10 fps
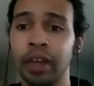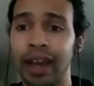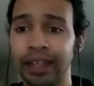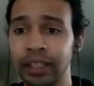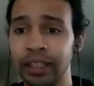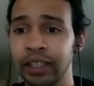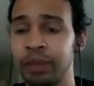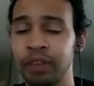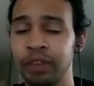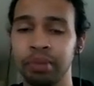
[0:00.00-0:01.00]
Ideally, it's
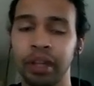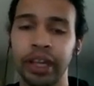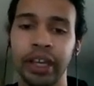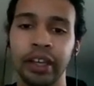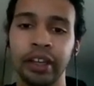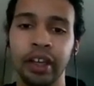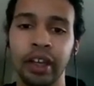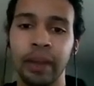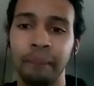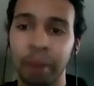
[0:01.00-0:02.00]
best played
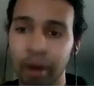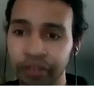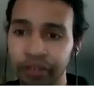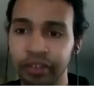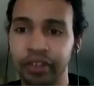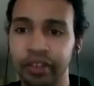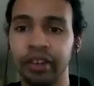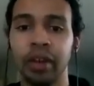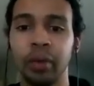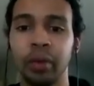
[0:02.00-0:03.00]
in person
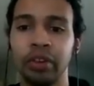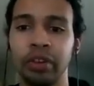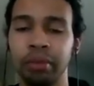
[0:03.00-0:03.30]
when you can